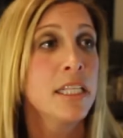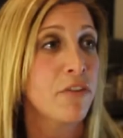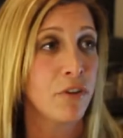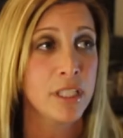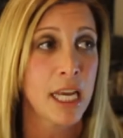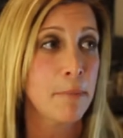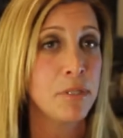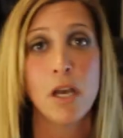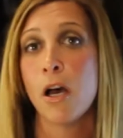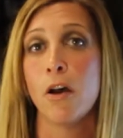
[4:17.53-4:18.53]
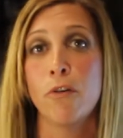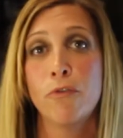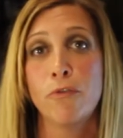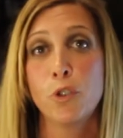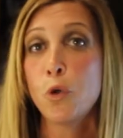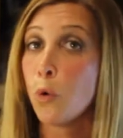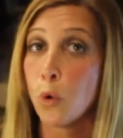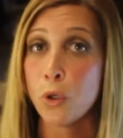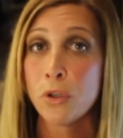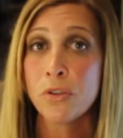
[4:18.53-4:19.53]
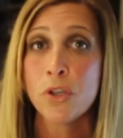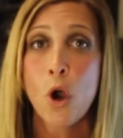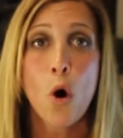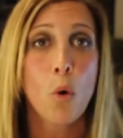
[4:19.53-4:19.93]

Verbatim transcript: different types of tools